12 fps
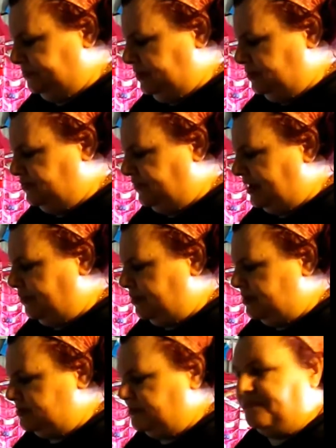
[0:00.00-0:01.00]
Does
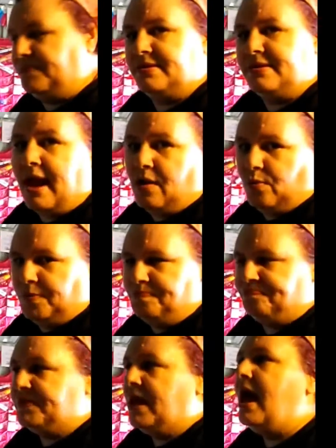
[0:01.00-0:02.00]
flowers. Now
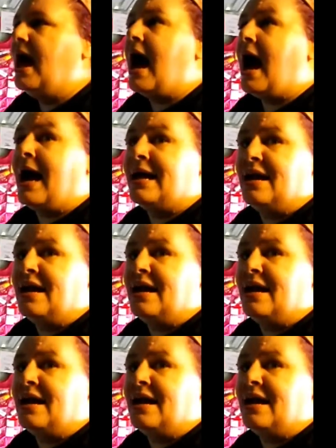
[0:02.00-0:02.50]
I